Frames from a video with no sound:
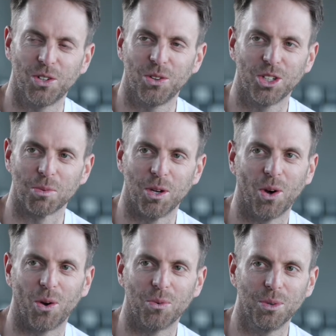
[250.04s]
two things we're
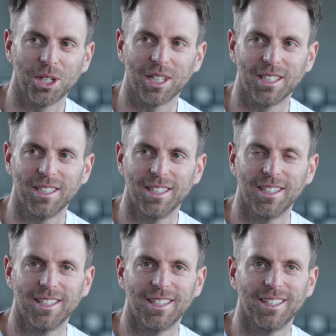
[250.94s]
not really.
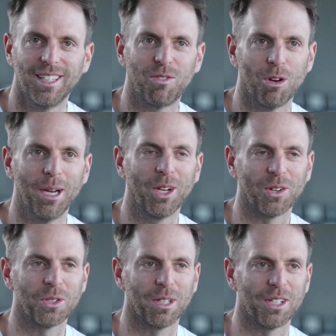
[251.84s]
Yeah. If we're being
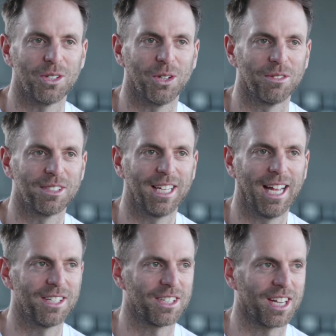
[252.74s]
honest with ourselves
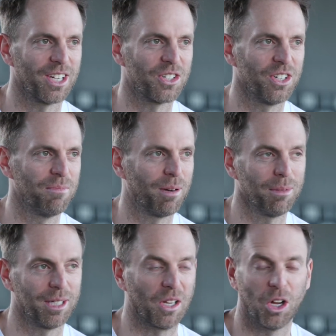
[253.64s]
as a country,
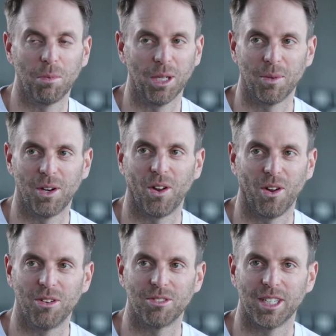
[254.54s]
probably globally, we're not
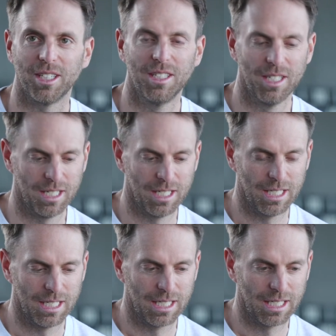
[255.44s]
overly
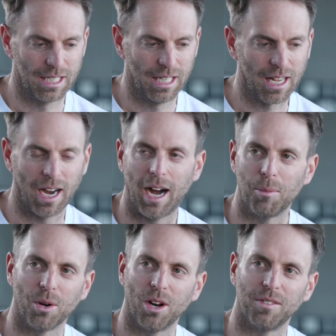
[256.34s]
calm
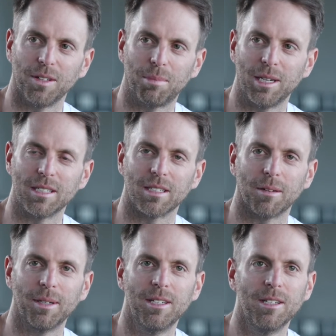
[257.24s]
and overly present. I
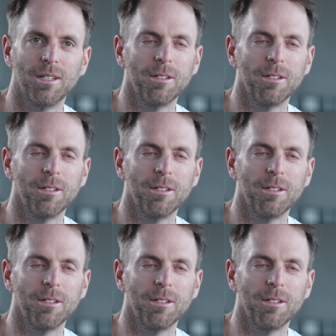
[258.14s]
mean,